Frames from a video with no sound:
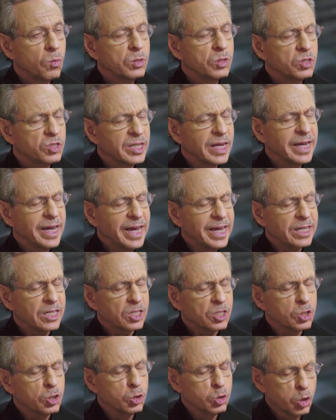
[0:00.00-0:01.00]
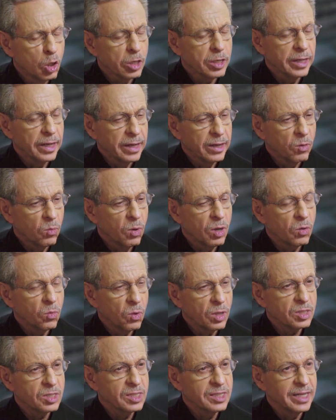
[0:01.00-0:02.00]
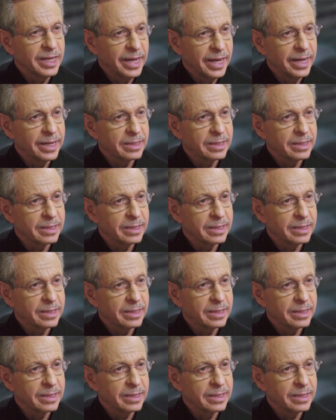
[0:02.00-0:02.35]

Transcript: When you say it's looking, what, what's the